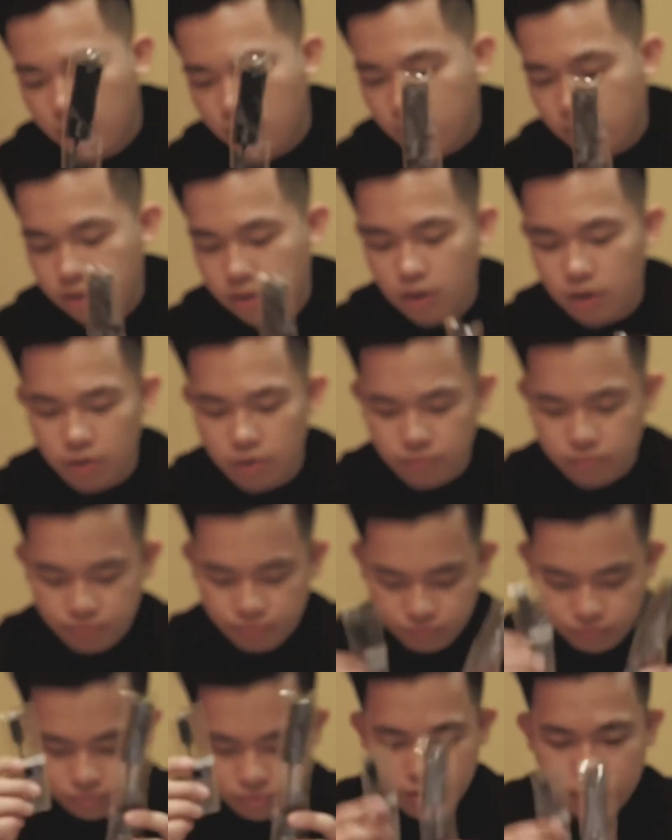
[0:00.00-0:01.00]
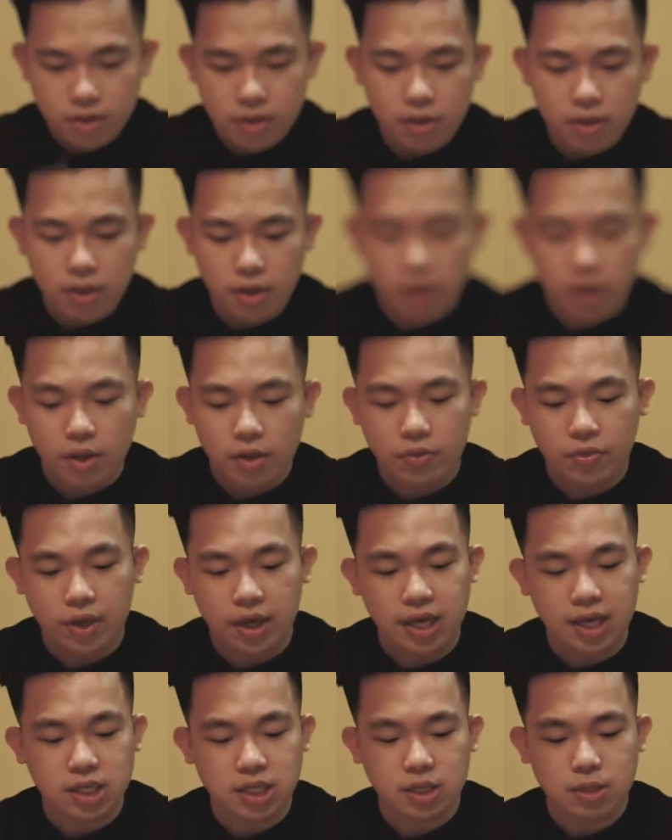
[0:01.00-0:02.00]
So
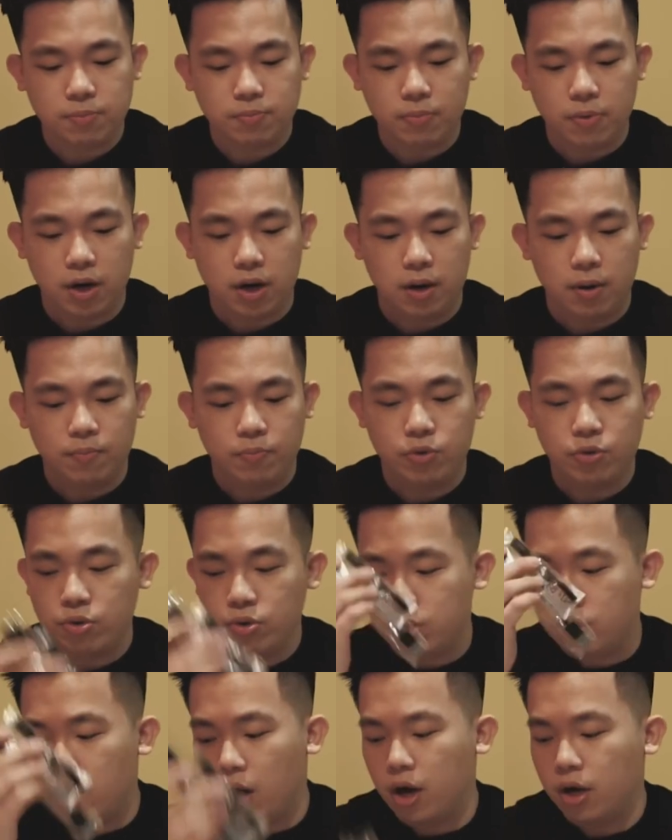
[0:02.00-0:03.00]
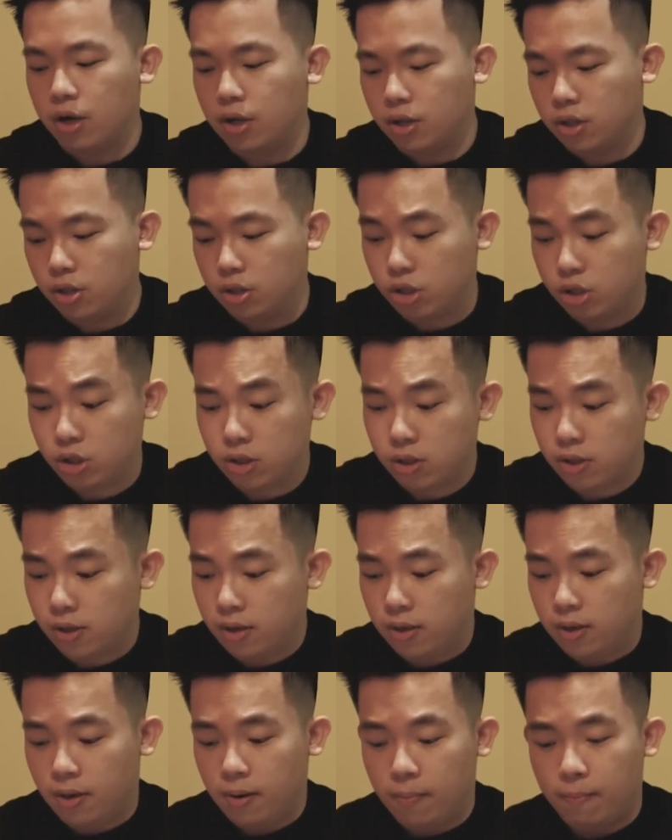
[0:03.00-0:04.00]
these two dongles
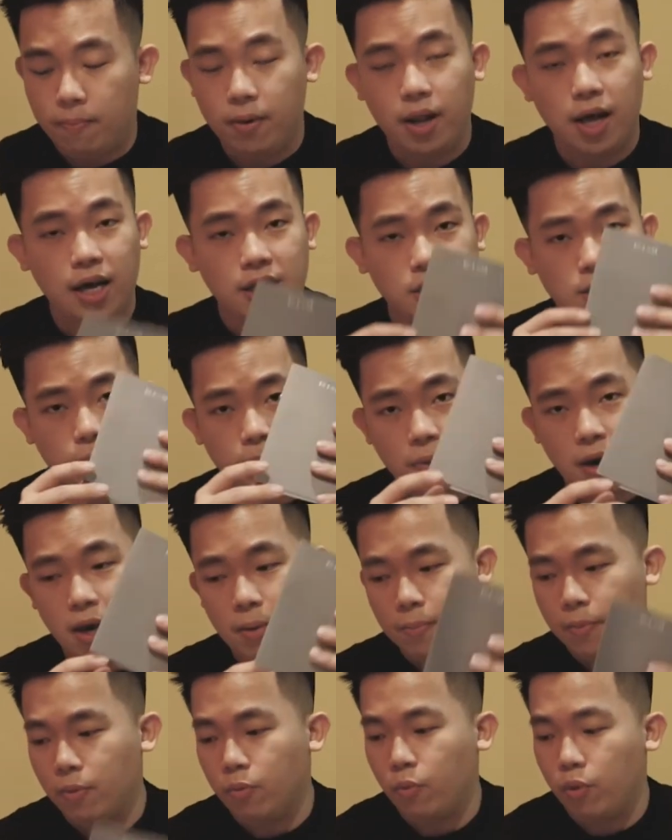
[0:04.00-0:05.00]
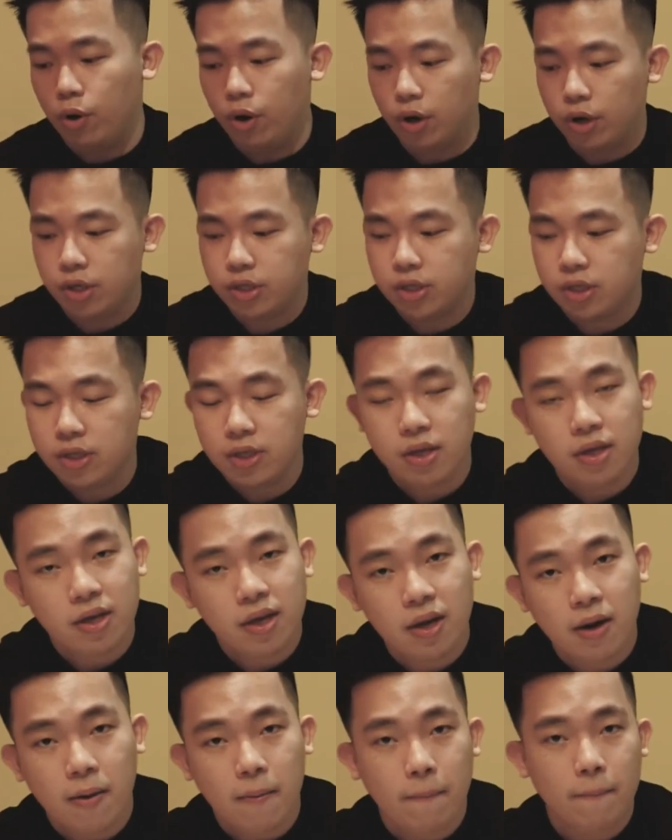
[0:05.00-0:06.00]
plus paperwork
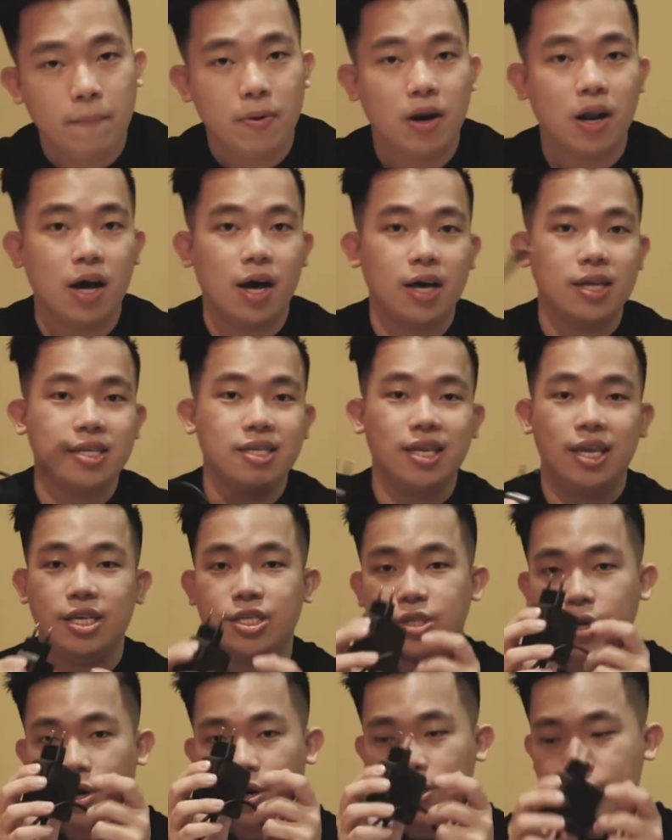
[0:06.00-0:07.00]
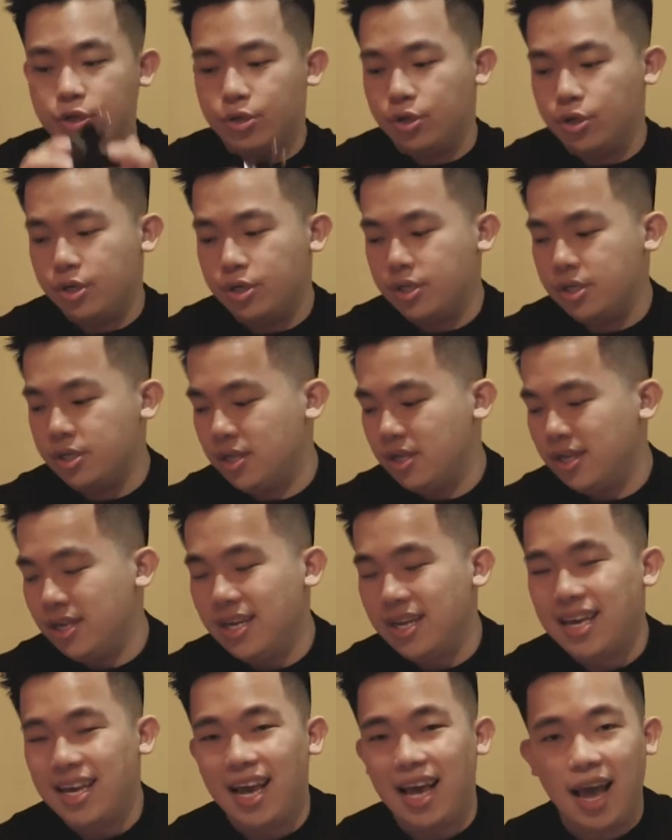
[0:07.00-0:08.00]
plus the chargers
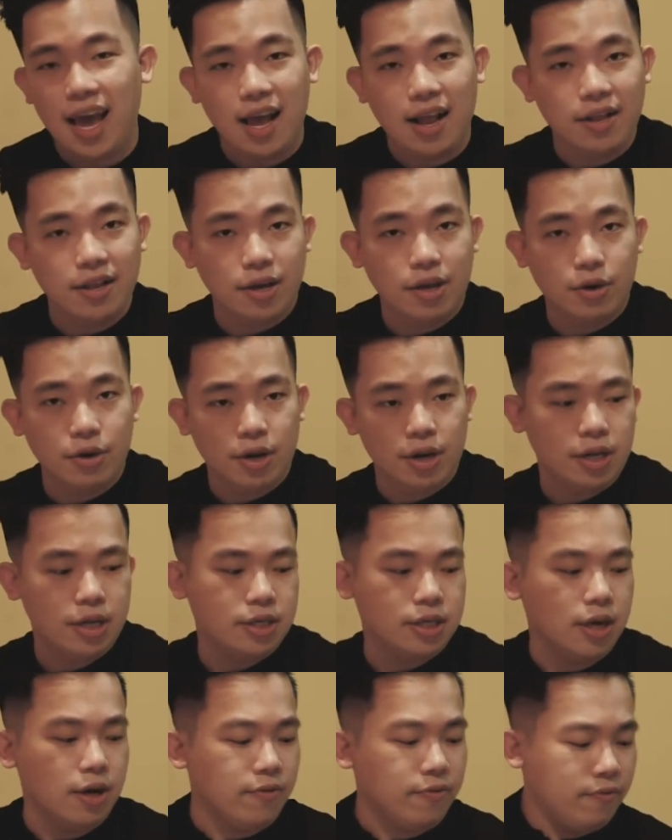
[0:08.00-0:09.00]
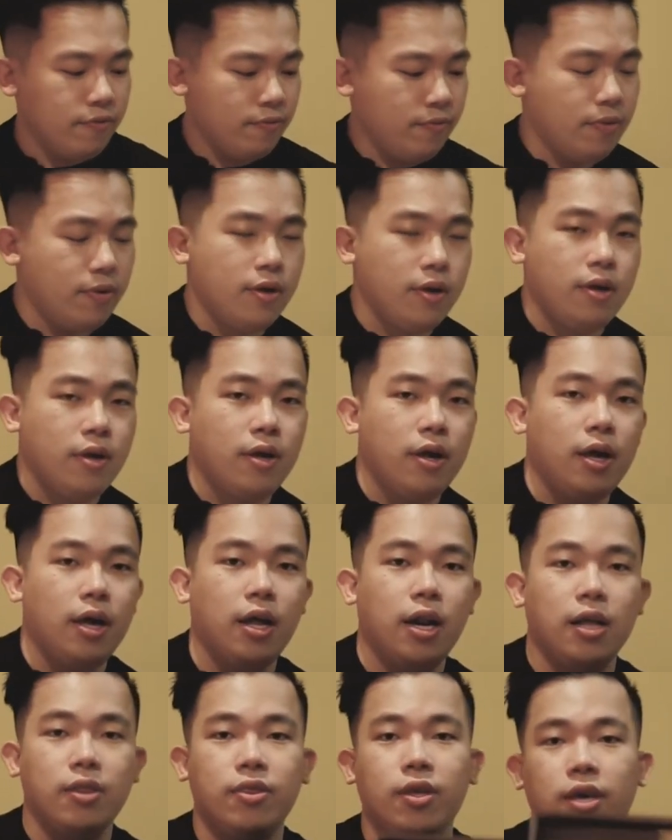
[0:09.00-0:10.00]
and the unit itself, and I